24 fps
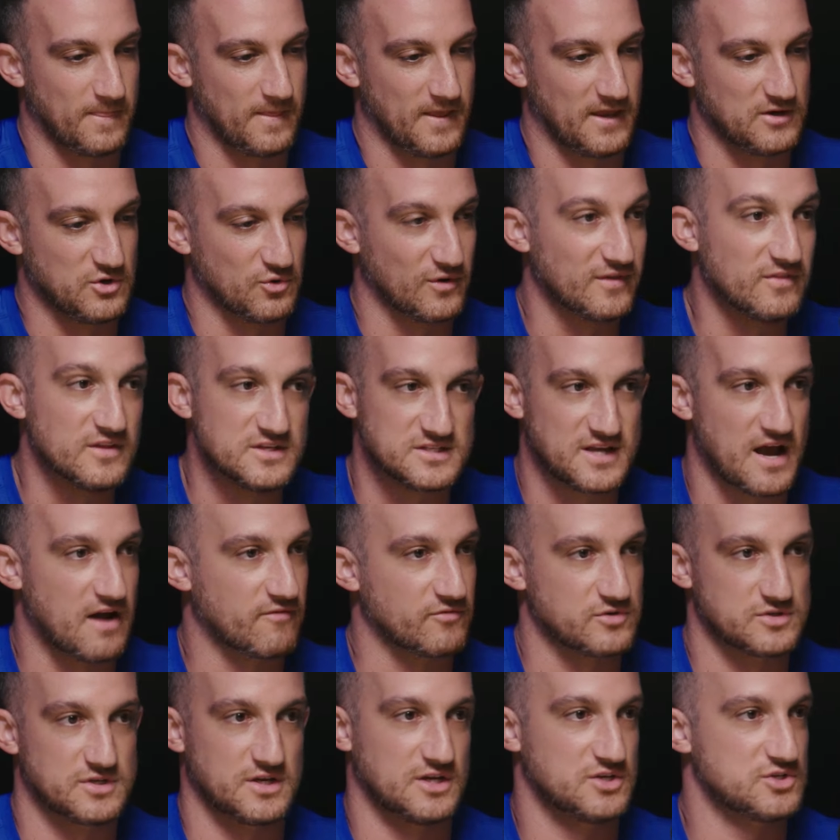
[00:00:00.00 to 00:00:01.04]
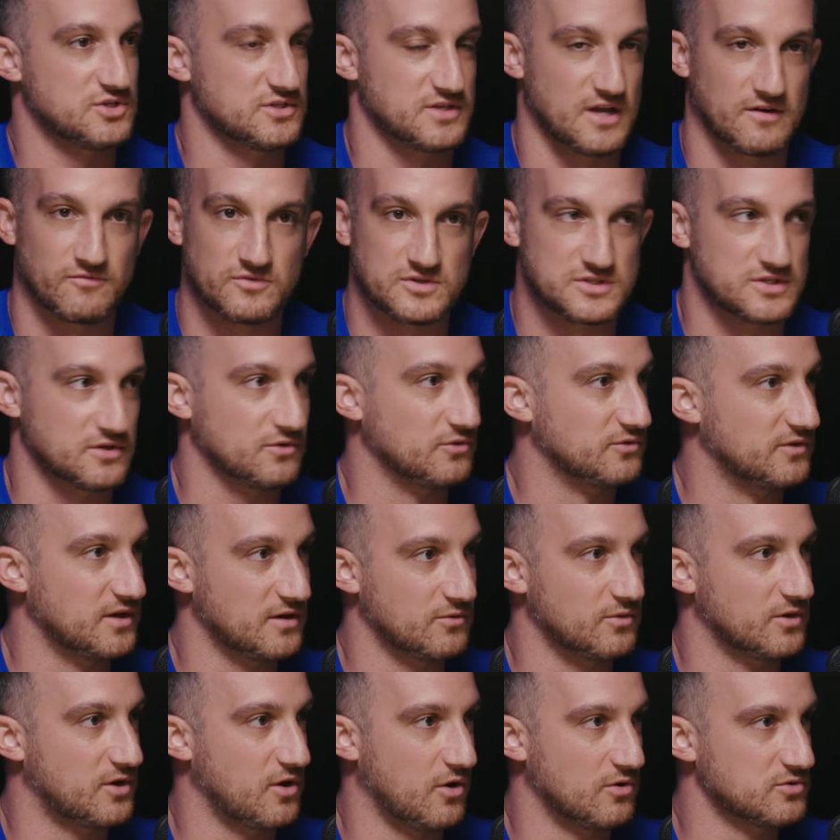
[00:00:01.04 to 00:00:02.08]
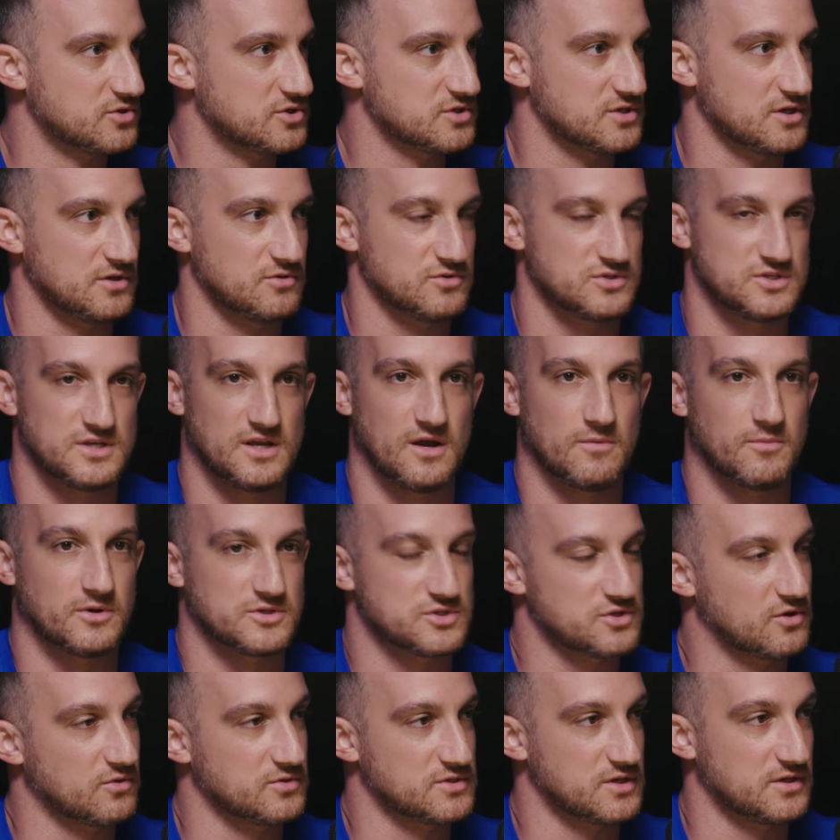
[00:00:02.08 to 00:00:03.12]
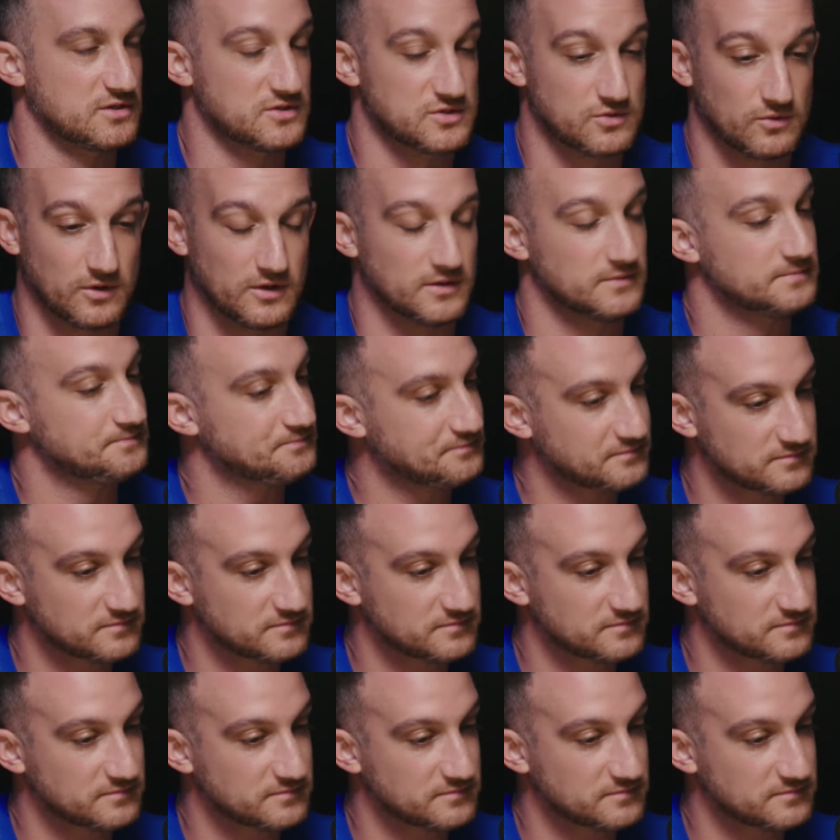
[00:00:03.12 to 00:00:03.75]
and you're in these conversations every single day with coaches and you see how much goes into it